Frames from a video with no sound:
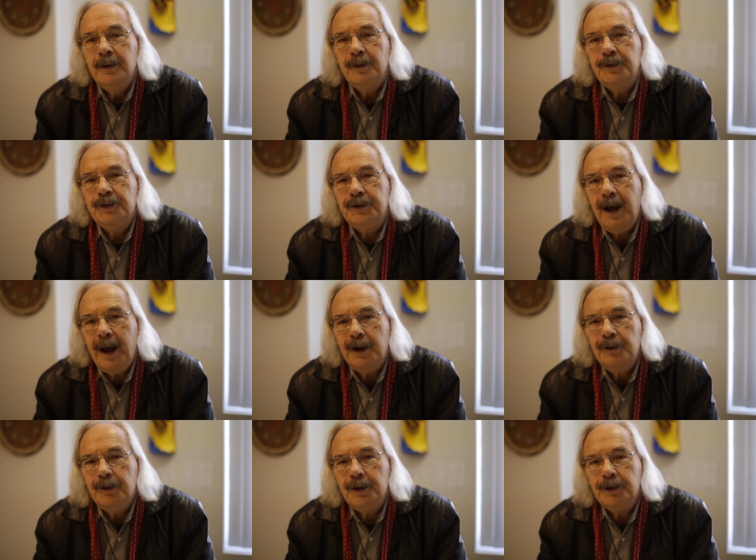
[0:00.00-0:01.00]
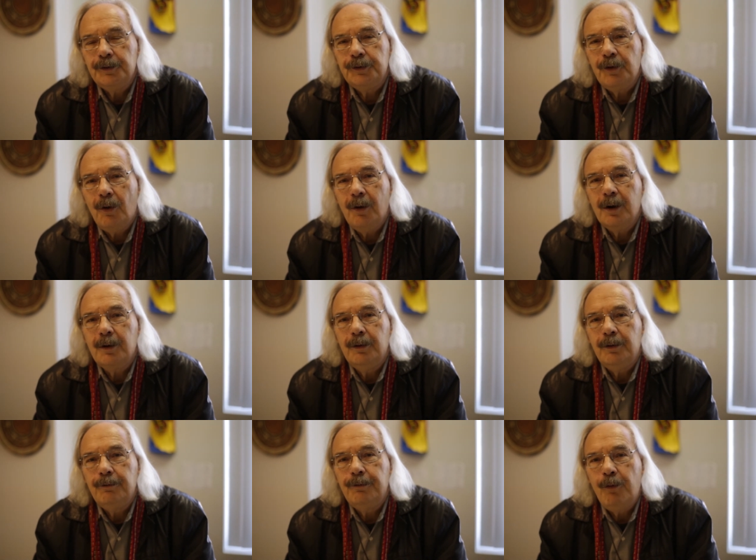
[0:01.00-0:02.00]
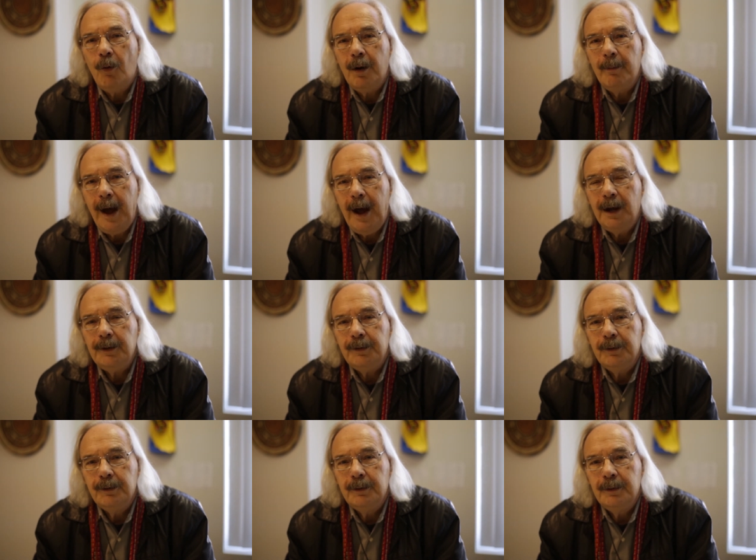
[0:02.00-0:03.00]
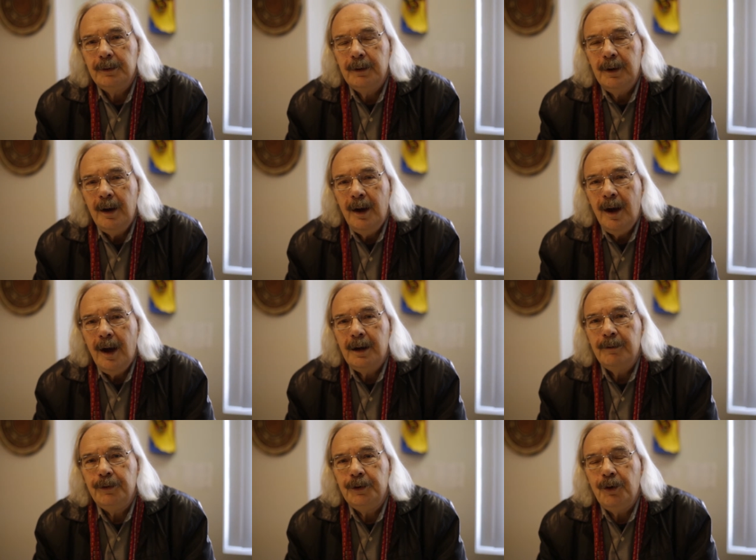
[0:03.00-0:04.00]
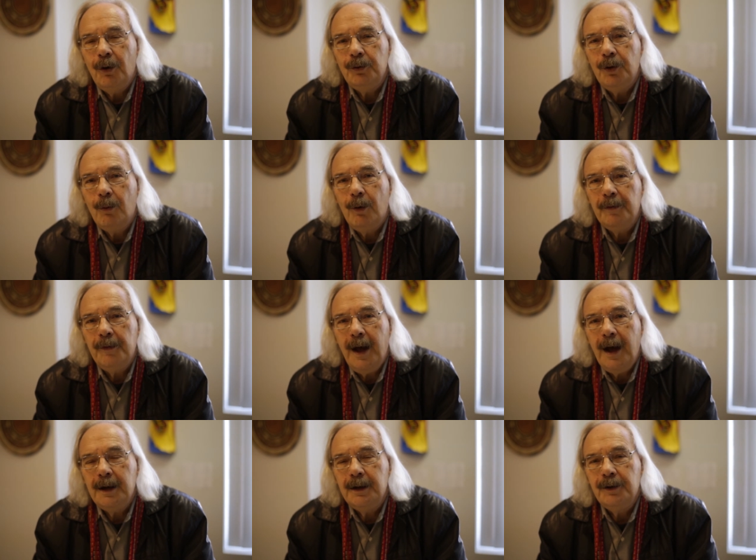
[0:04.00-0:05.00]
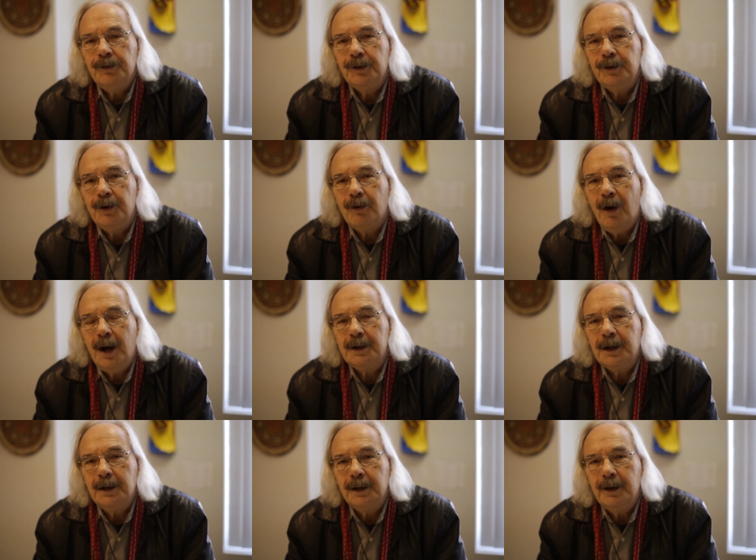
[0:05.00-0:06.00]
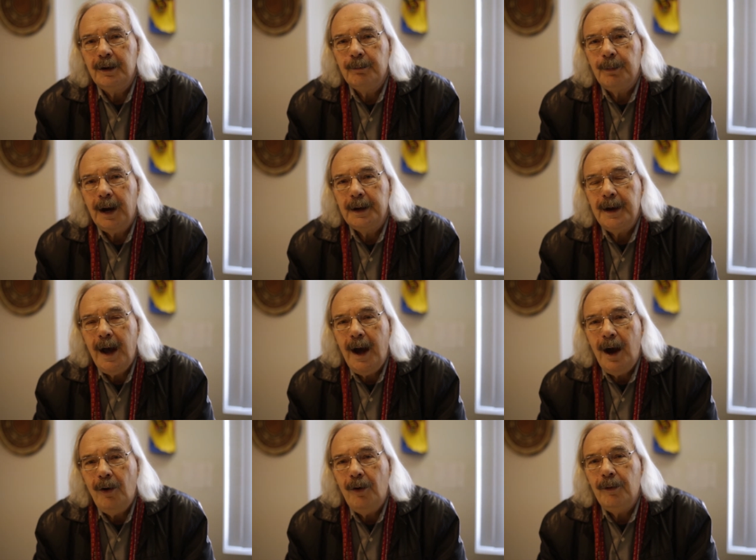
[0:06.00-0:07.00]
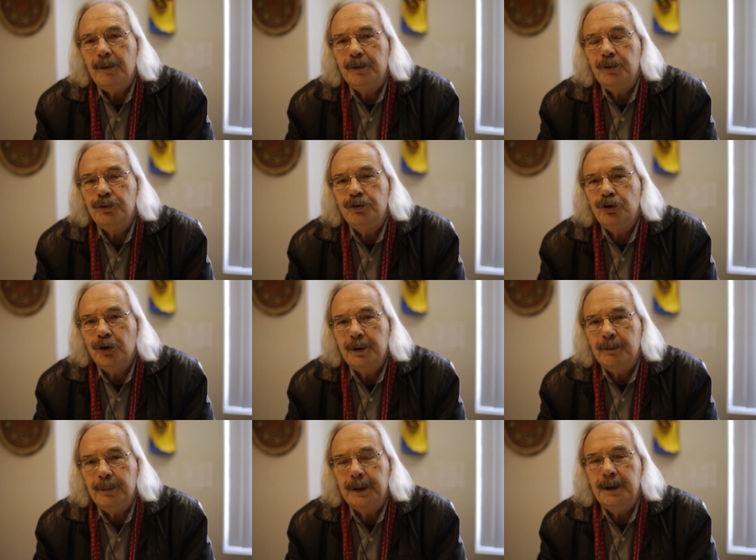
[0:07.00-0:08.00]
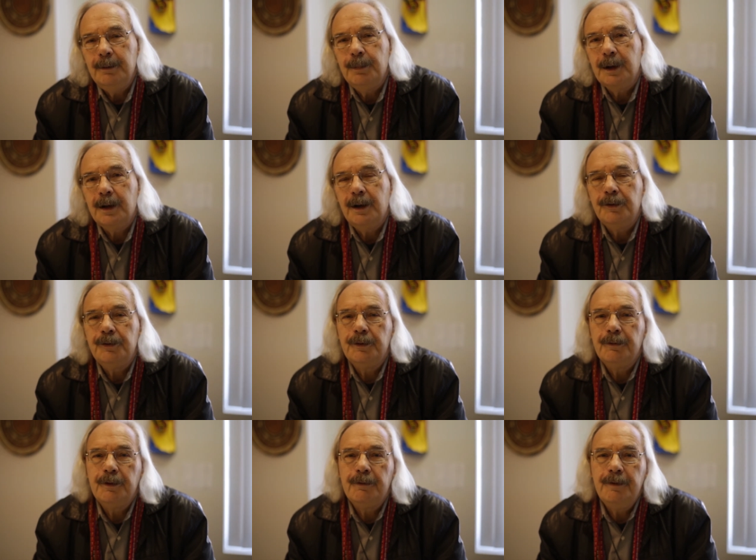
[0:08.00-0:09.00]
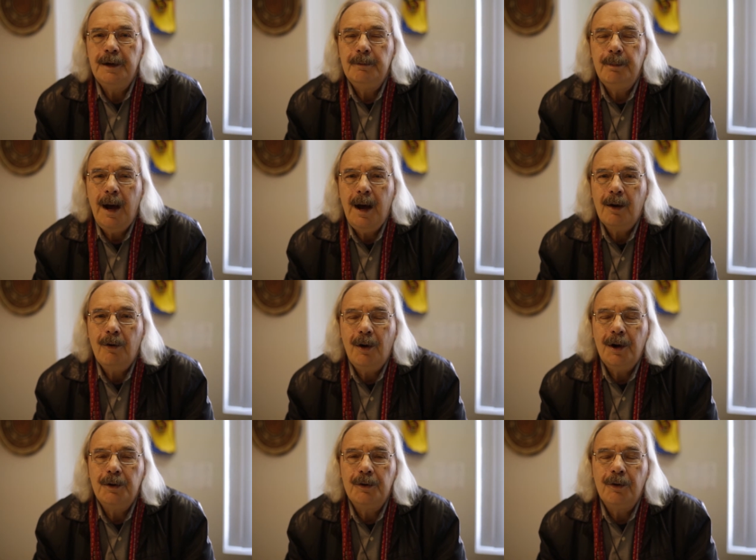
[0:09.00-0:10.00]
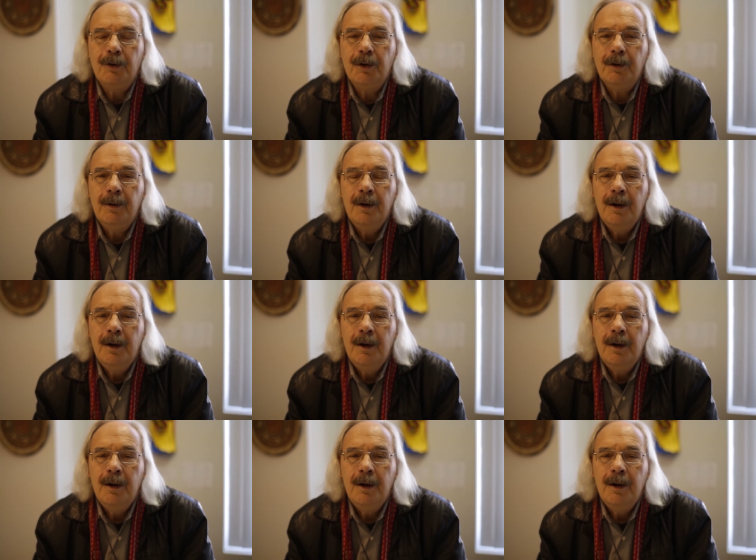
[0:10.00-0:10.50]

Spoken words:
standard historical format. And if you don't know what that is and you're unclear by now, you shouldn't be, because of the feedback on your